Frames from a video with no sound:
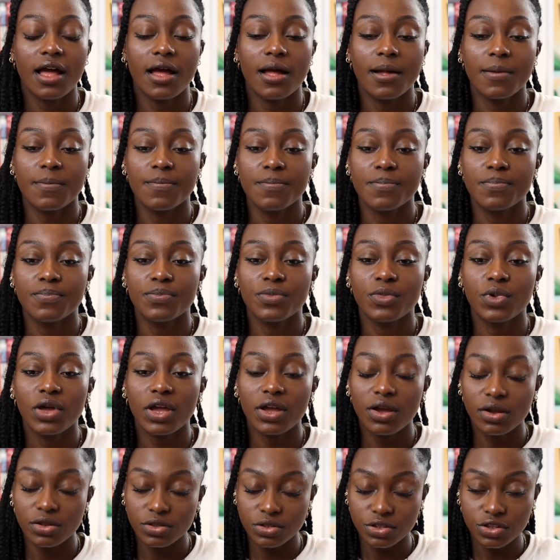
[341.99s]
um,
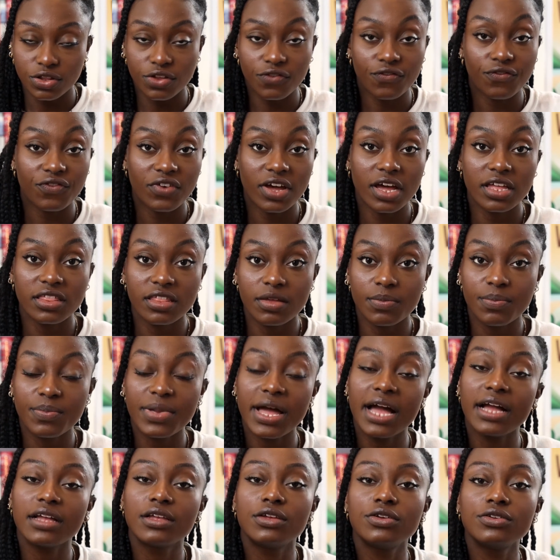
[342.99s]
the further
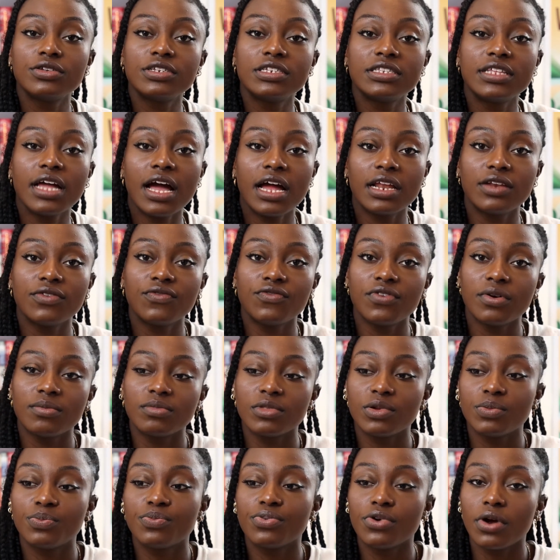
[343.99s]
back you stand
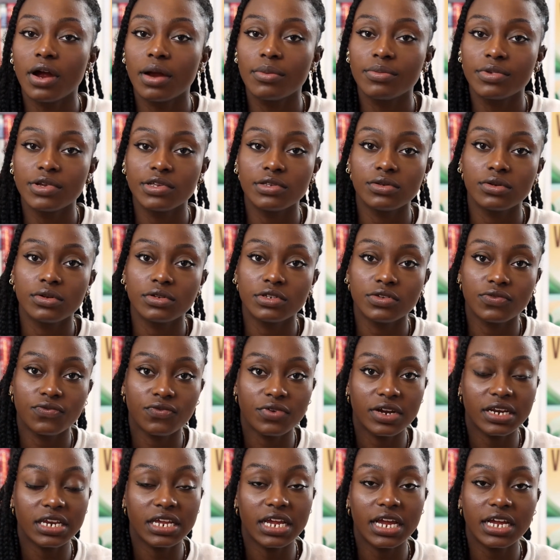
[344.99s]
from the primary source
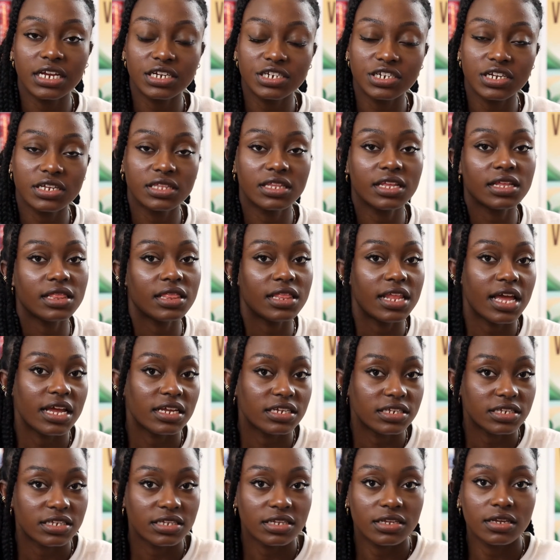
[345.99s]
of radiation, the
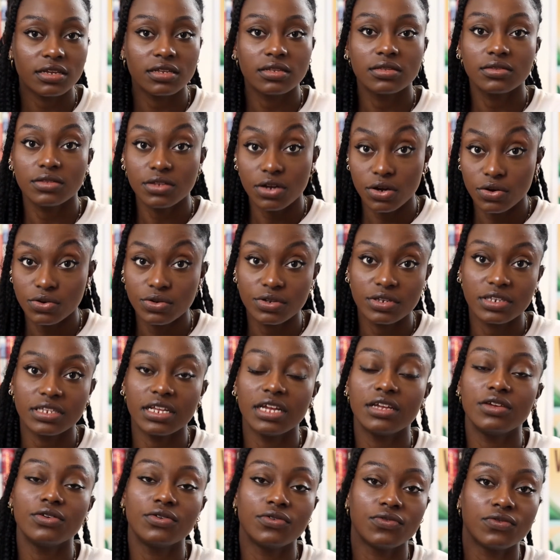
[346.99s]
less dose
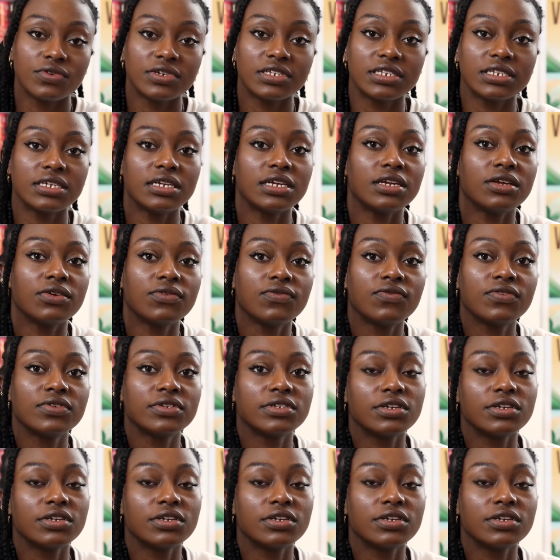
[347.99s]
that you'll receive.